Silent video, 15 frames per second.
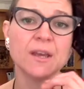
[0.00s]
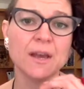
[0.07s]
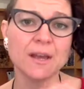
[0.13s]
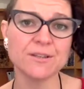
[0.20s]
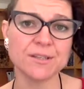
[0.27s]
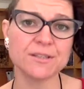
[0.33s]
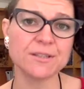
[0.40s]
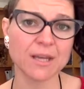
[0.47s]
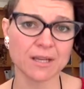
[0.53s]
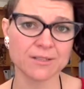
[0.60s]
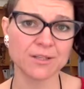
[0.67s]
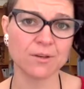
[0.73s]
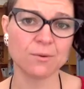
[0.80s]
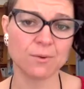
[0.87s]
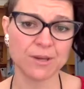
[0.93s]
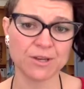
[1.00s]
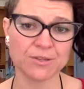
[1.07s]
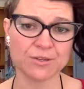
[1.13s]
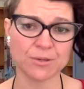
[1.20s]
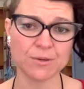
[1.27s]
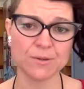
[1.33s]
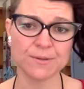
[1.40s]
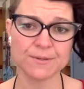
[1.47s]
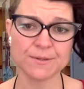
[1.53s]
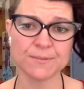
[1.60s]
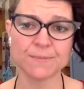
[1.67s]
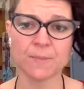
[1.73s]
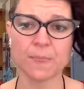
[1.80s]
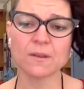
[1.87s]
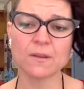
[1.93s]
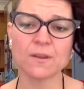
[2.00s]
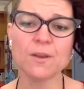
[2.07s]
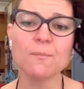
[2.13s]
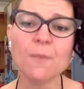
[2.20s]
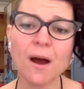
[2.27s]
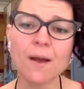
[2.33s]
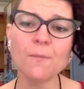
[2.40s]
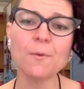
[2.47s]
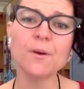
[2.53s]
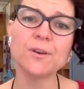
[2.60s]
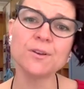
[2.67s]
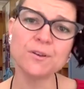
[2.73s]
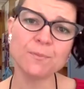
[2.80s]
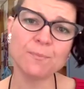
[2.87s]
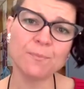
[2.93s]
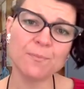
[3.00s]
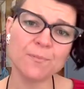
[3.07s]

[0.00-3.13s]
and your tactical issues. You might want to